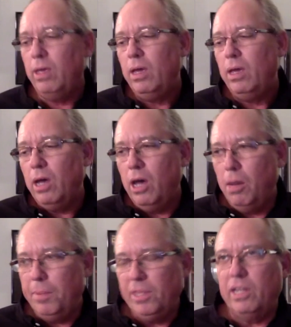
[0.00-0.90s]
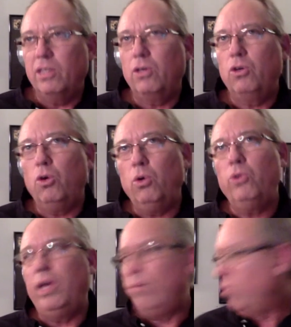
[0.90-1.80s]
And then on the gold
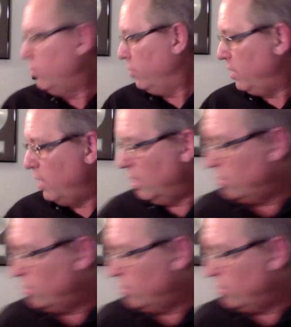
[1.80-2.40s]
level, they get